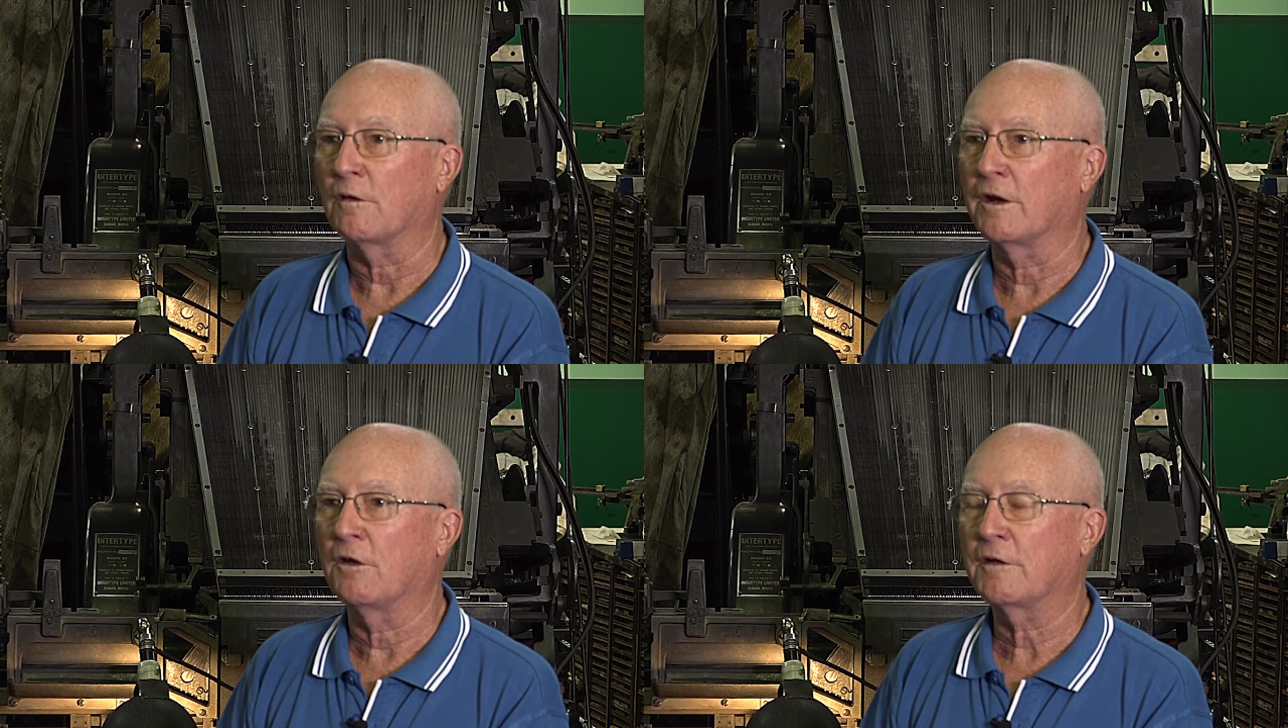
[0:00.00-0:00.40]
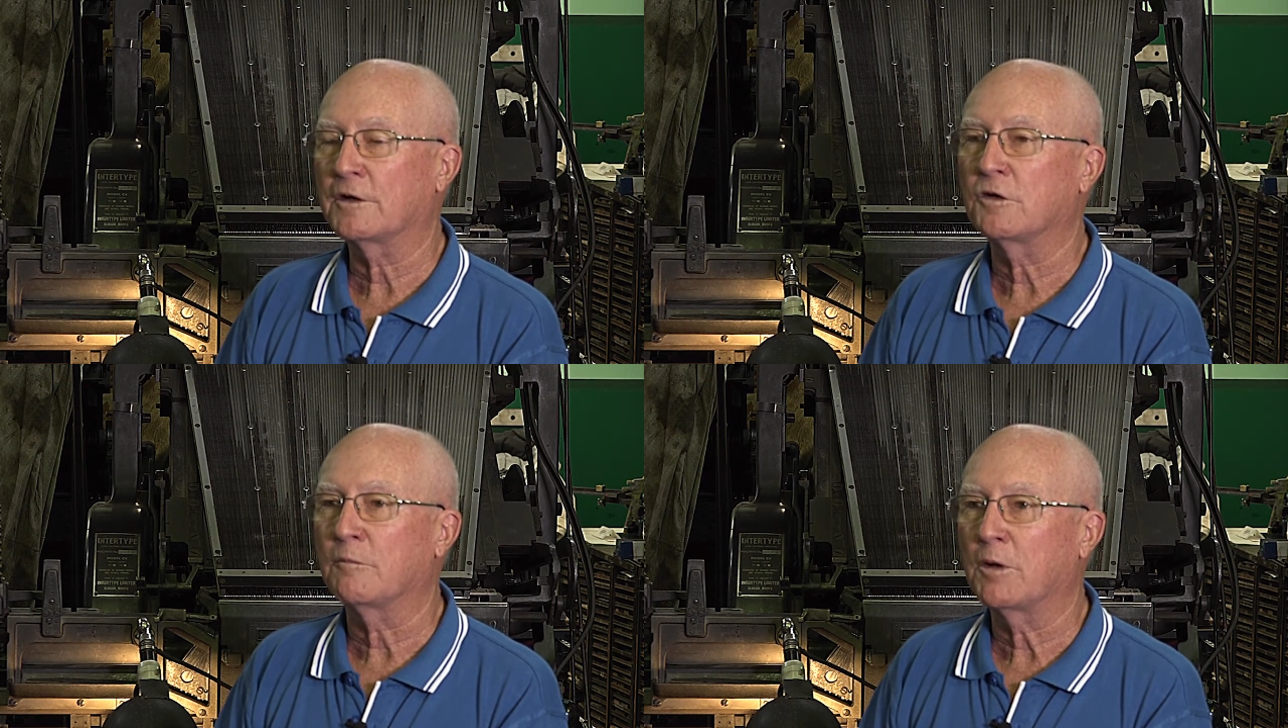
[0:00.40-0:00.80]
a
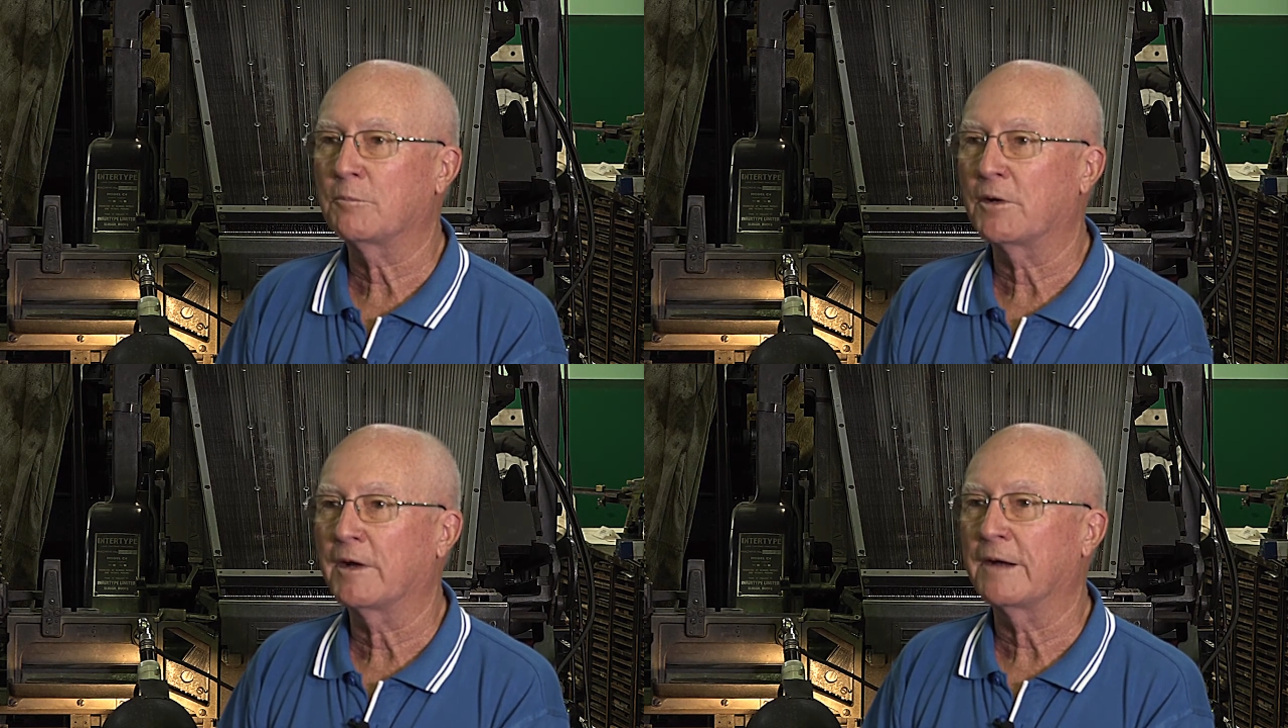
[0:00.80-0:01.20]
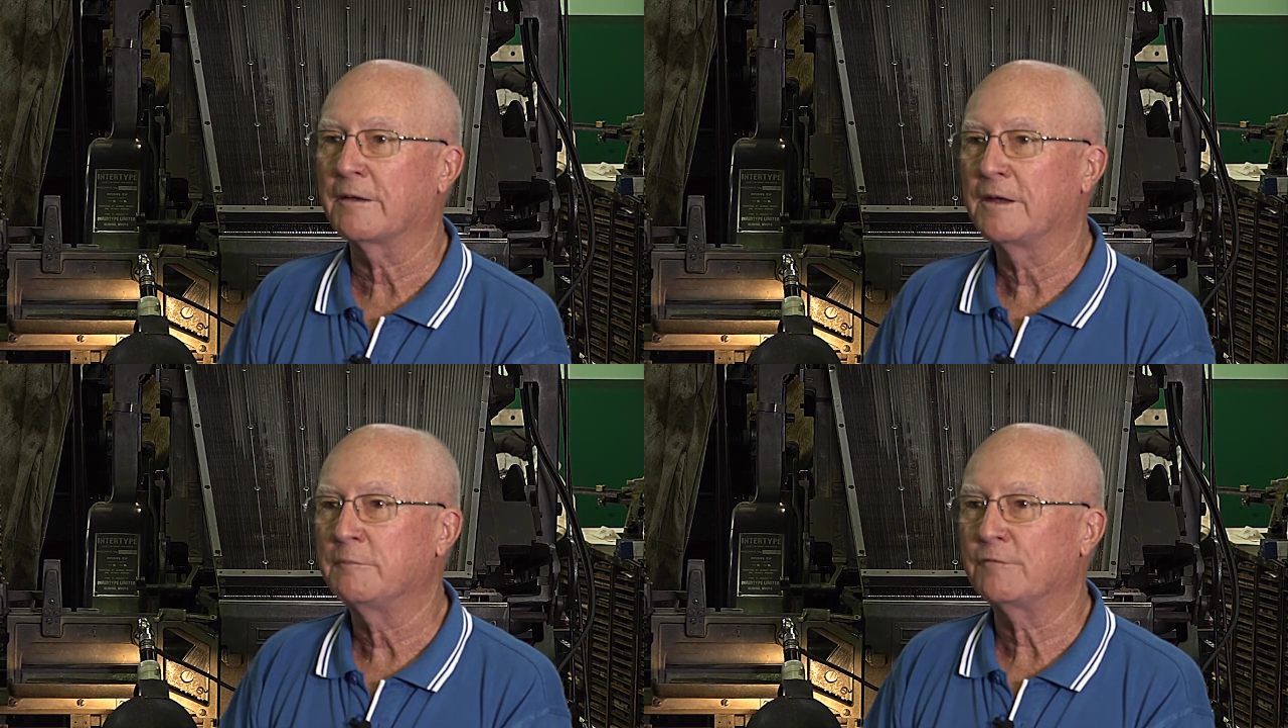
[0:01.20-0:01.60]
linotype operator
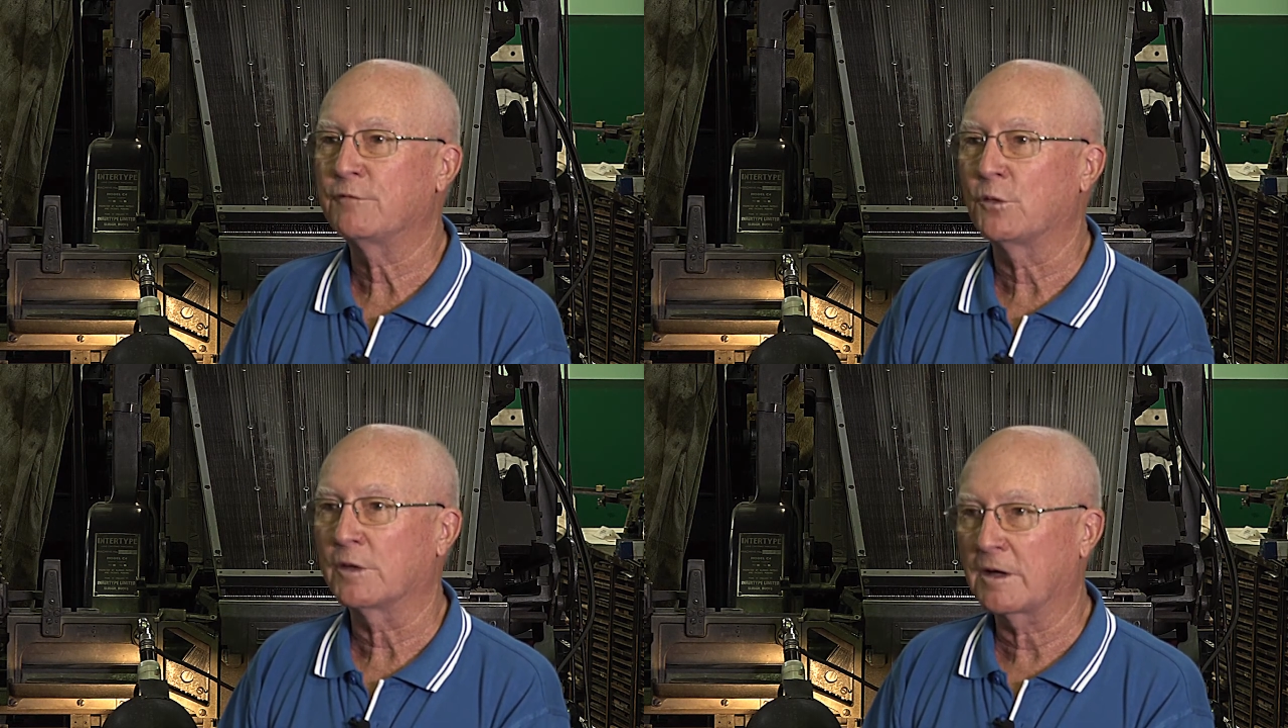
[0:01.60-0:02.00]
before it